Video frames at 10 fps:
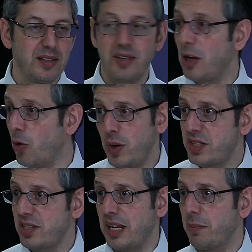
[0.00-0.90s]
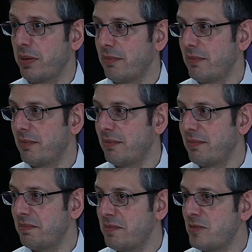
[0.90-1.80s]
that they all went to sleep.
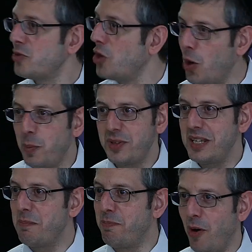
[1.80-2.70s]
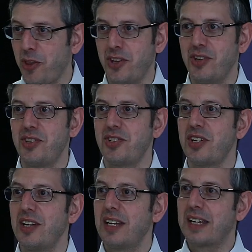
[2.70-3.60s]
Nobody
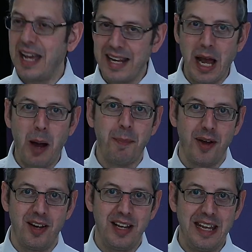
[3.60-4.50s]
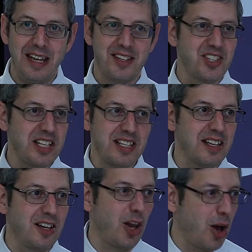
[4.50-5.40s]
bothered getting up early,
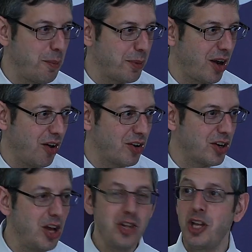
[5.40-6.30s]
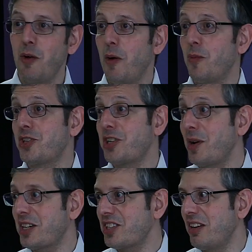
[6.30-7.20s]
setting an alarm clock. No one was
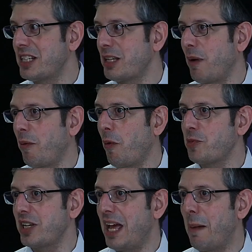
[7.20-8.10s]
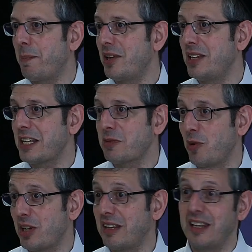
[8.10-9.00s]
so excited by what was going to happen the next
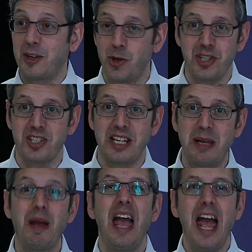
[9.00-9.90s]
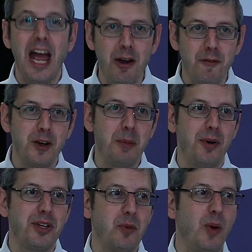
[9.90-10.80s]
morning that they couldn't sleep.
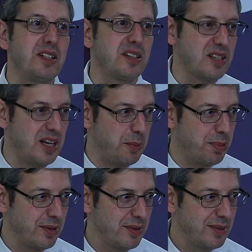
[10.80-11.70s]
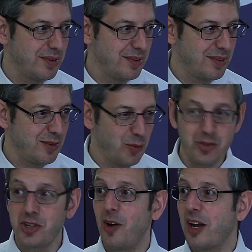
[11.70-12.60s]
Everybody went to sleep.
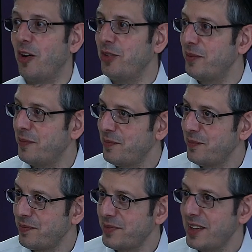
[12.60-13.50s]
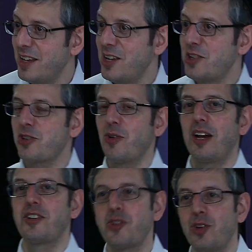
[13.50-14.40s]
What's going on? So
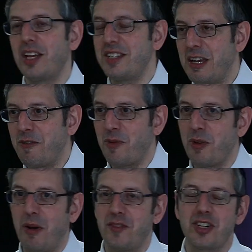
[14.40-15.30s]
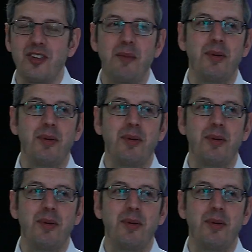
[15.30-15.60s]
I saw an idea from the Bavitcher